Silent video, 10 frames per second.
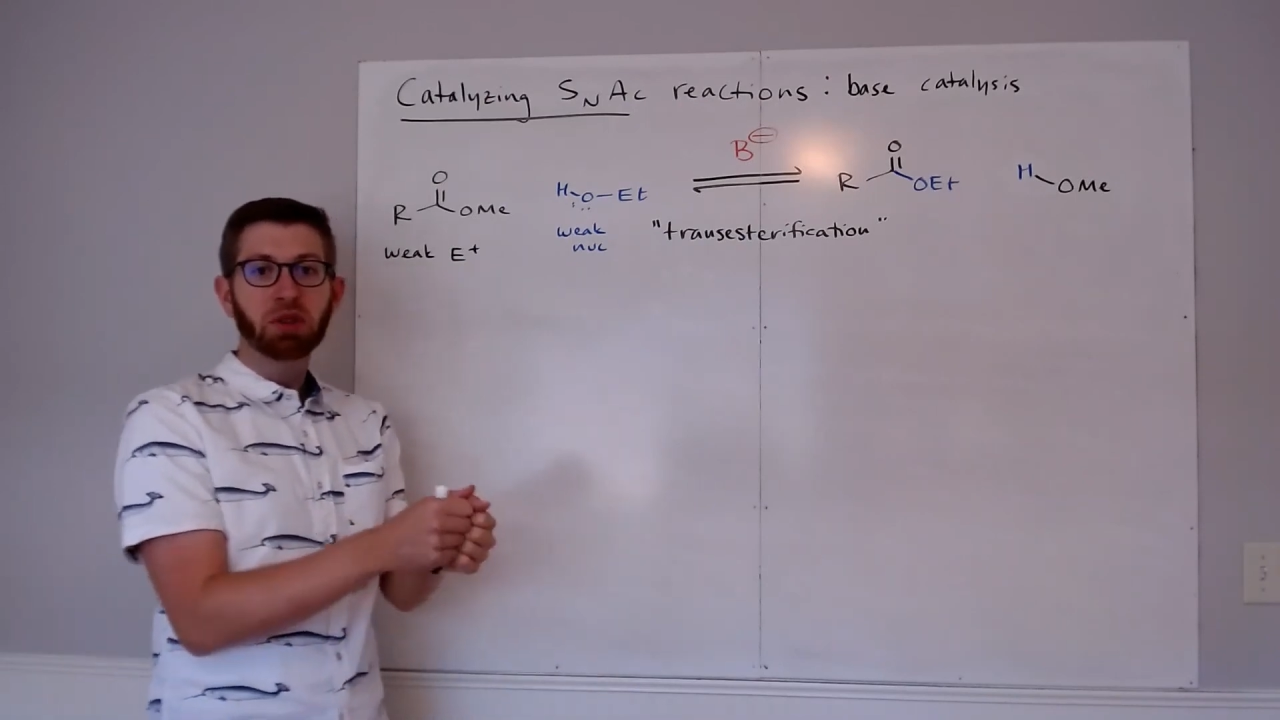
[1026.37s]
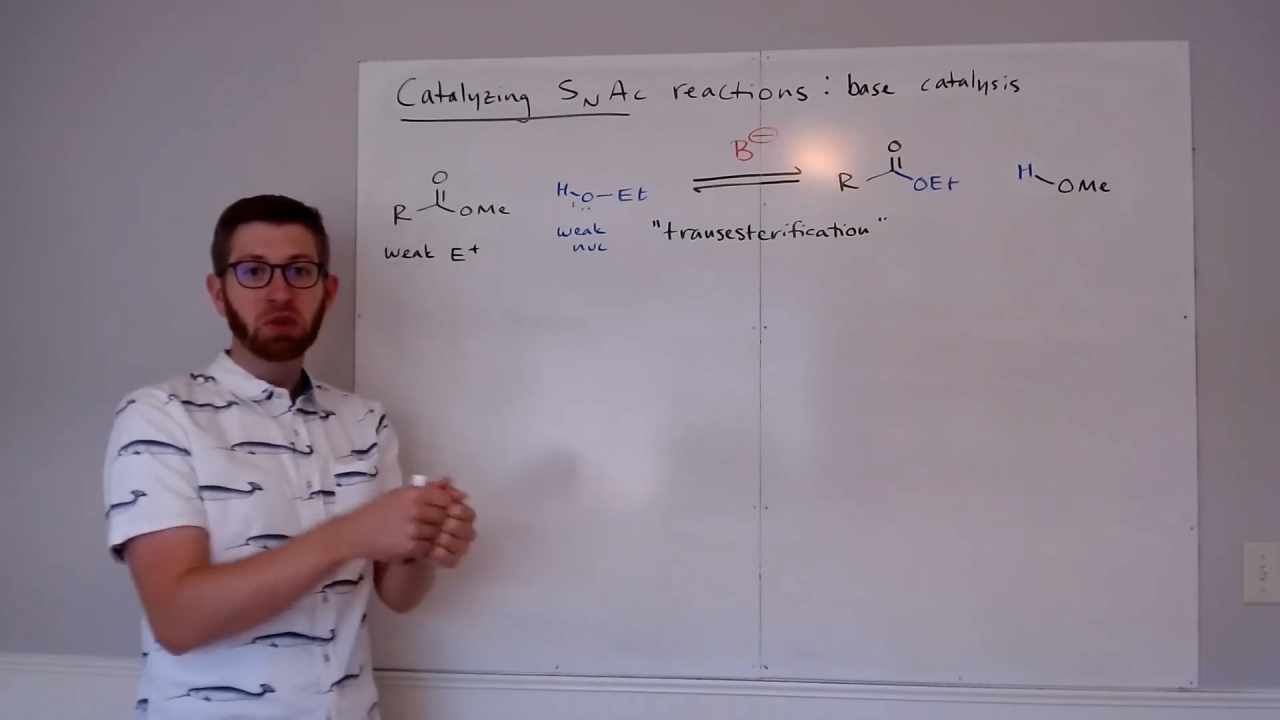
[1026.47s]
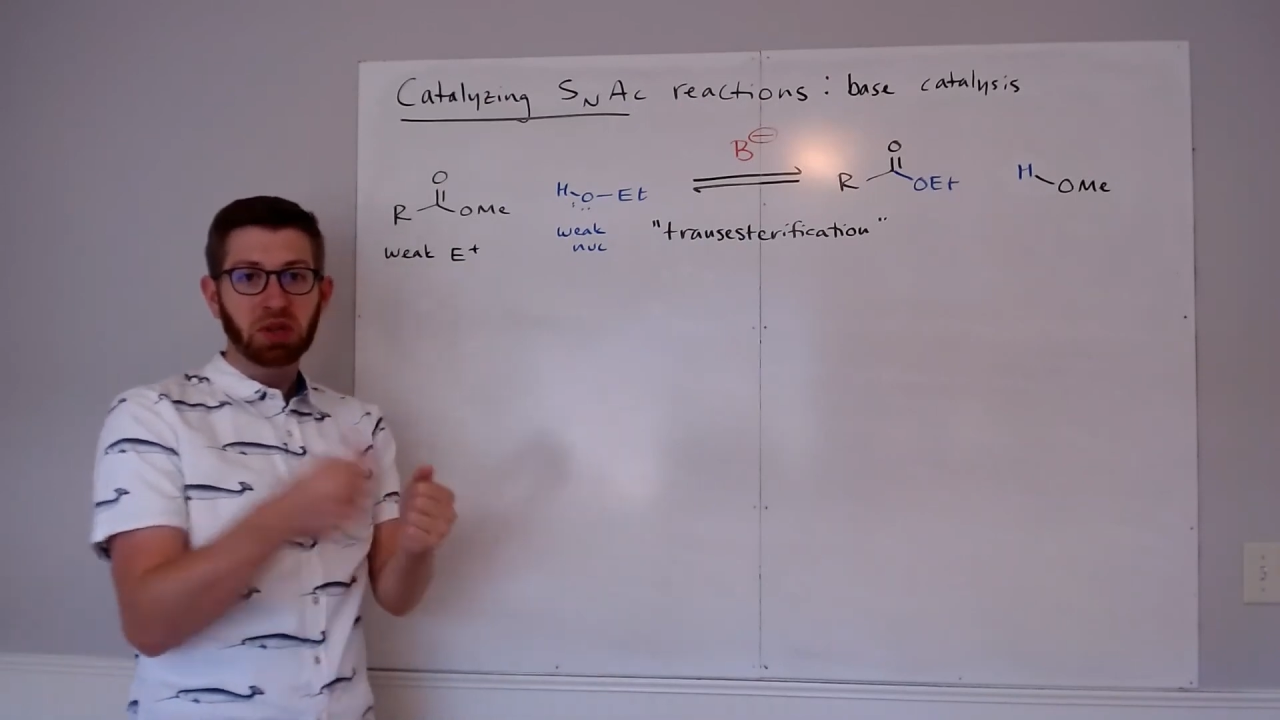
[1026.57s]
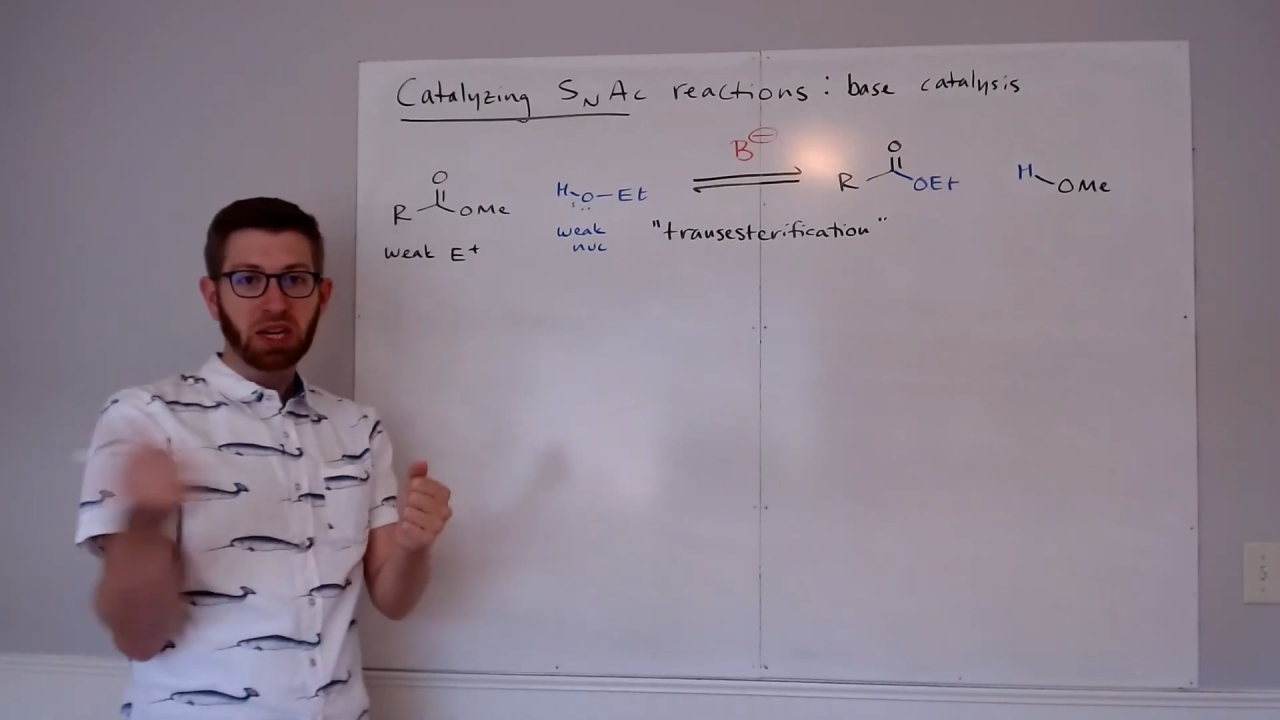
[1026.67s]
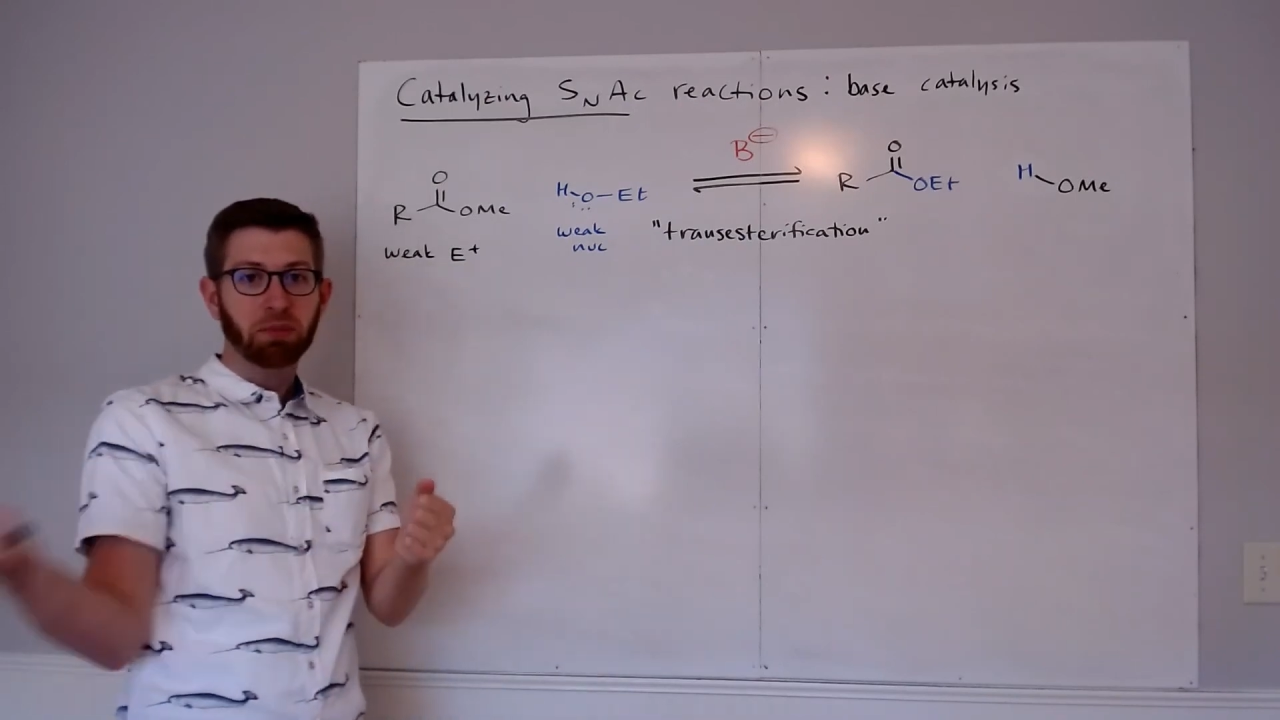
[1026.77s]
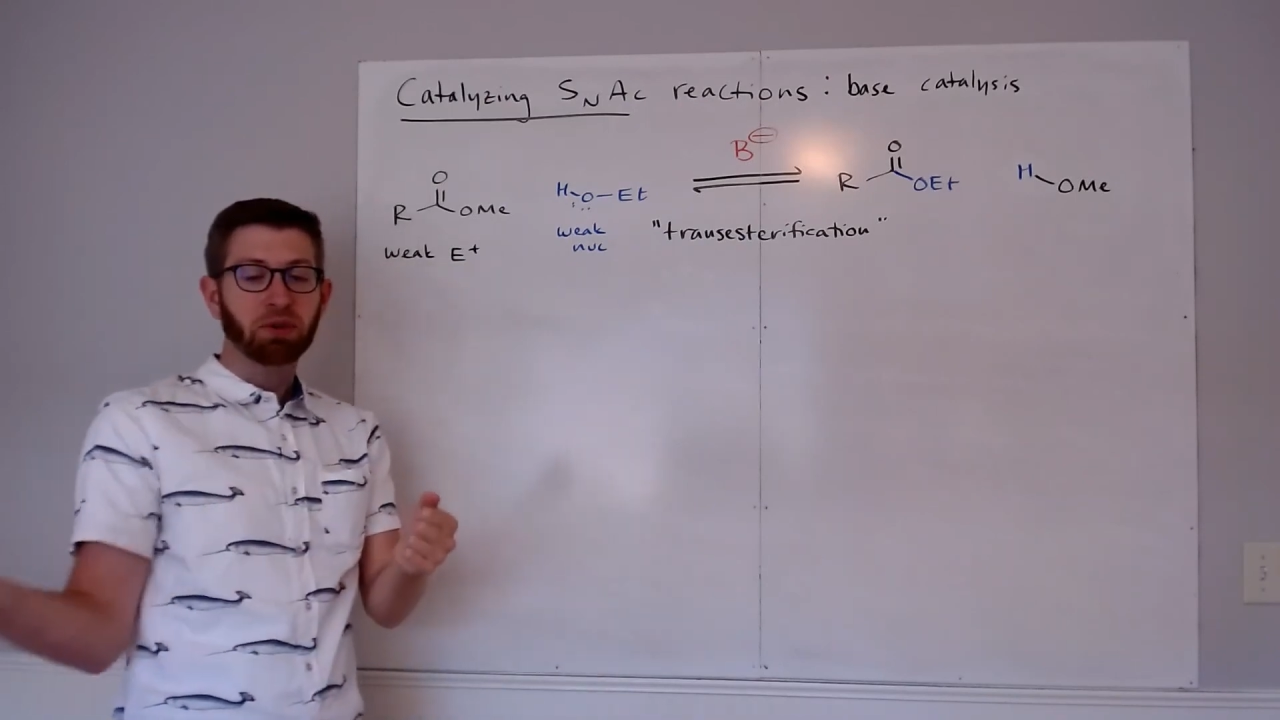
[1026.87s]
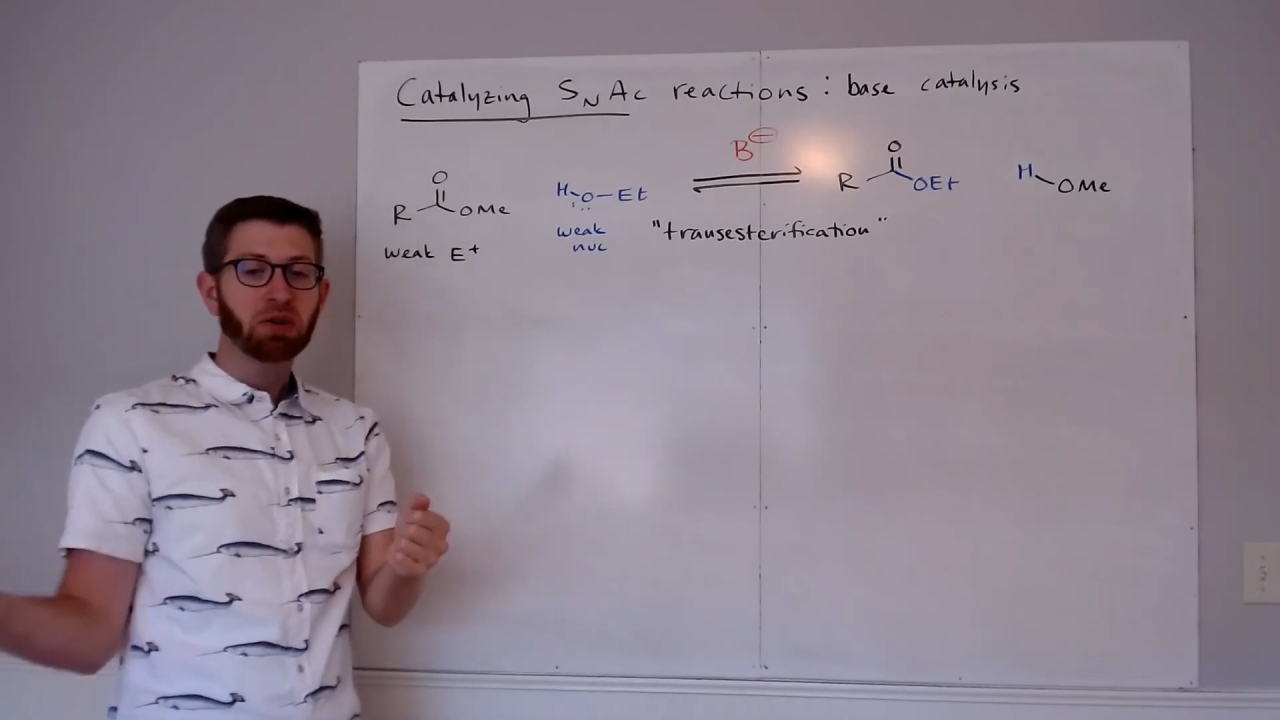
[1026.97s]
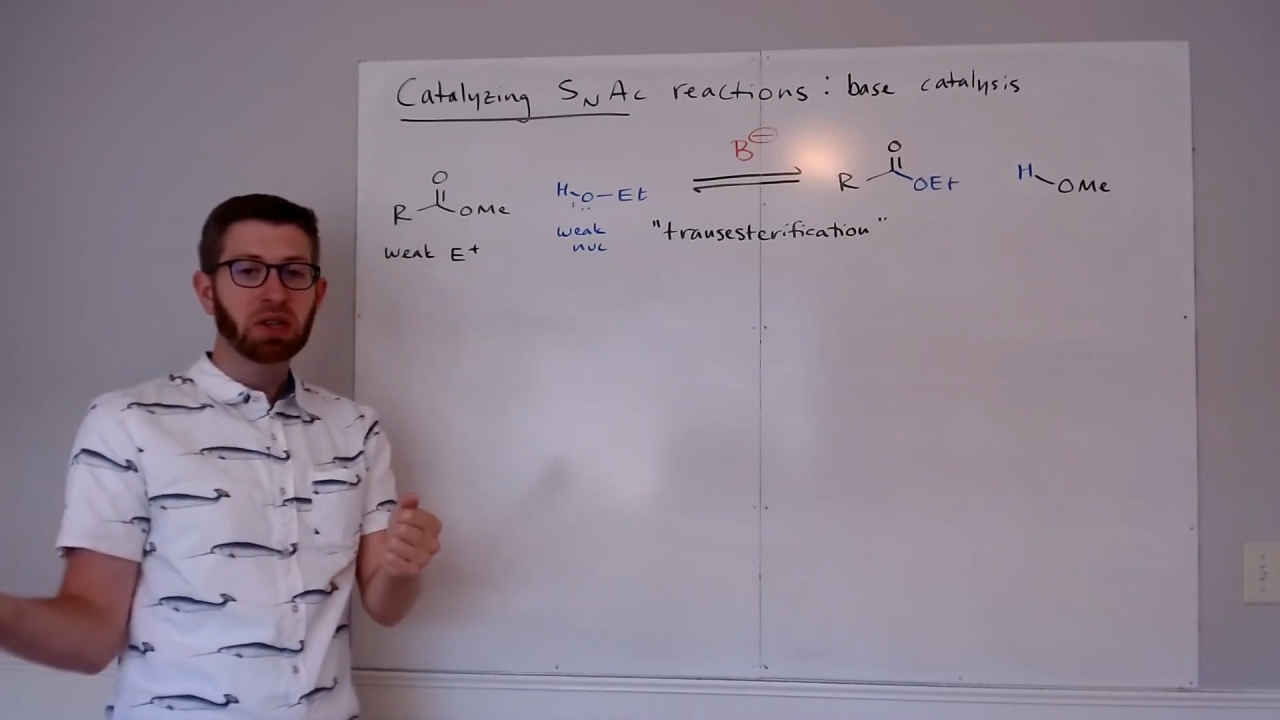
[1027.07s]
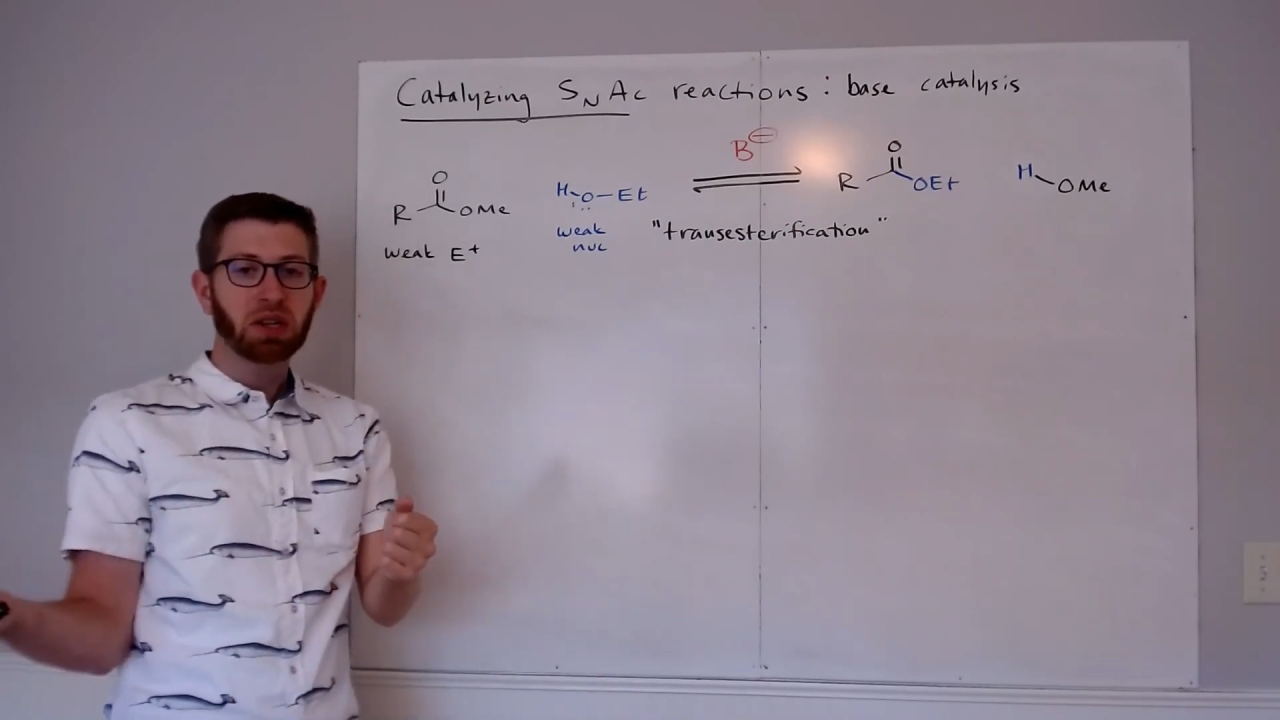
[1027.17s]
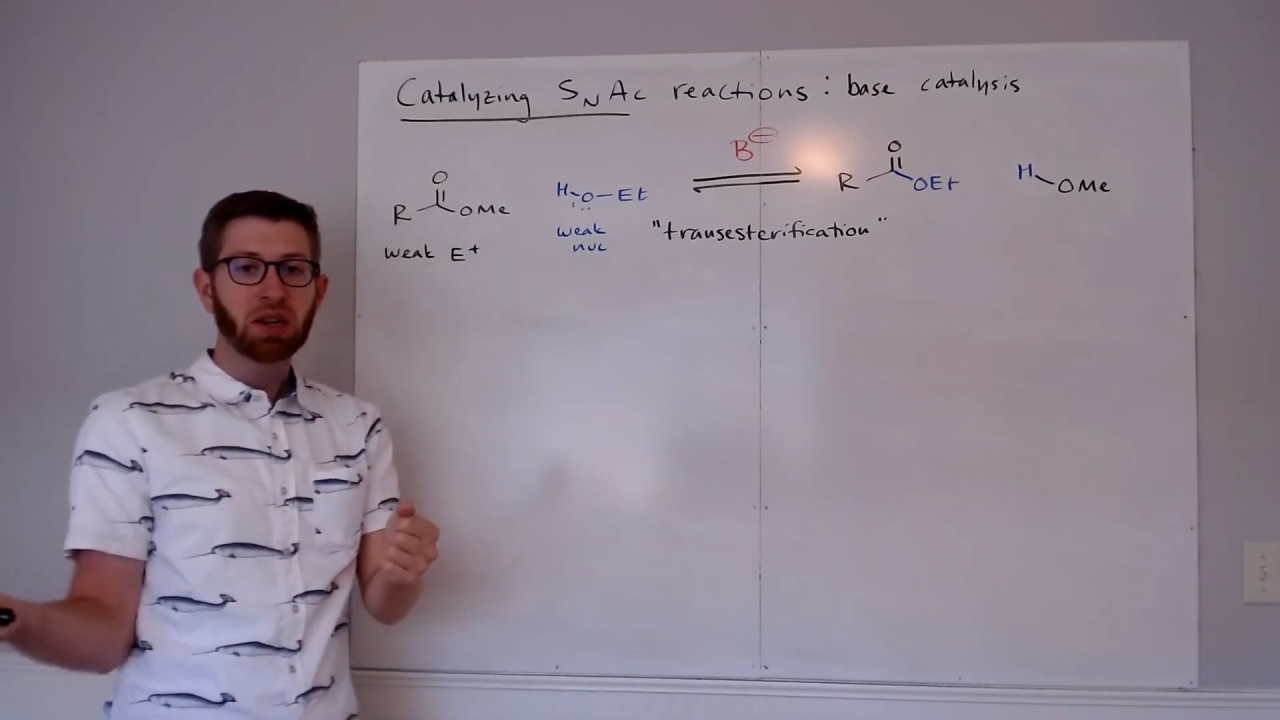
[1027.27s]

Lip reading: take a proton,